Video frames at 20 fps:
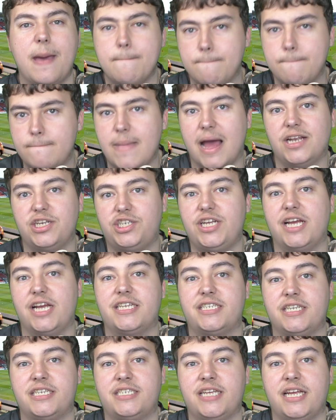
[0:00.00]

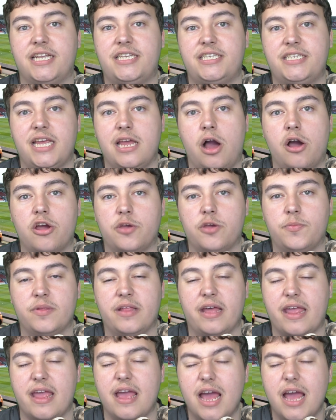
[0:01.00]
Manchester City,
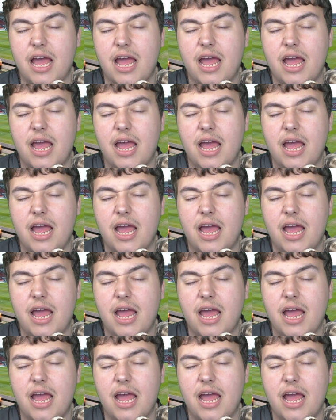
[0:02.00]
arguably.